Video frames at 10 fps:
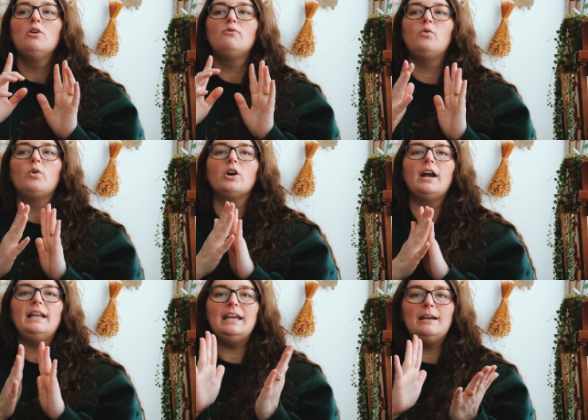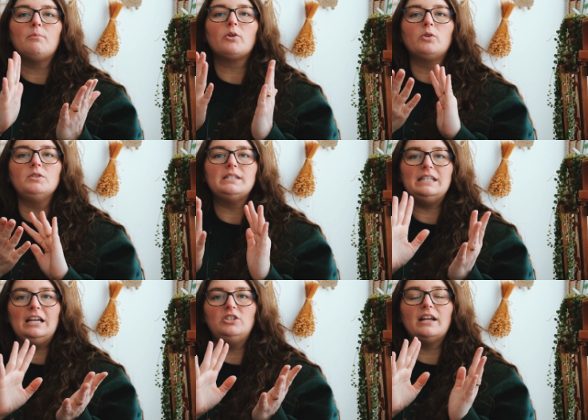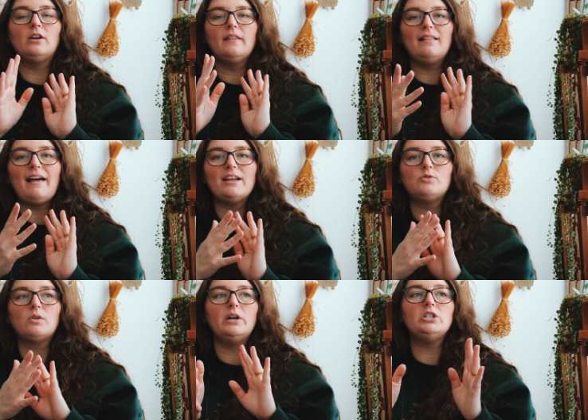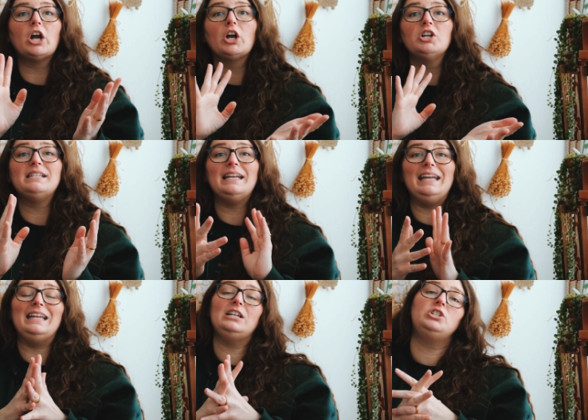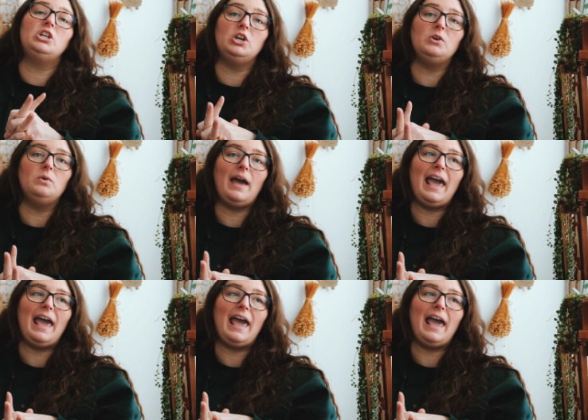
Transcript: for a knit and purl stitch that on that last row it turns it into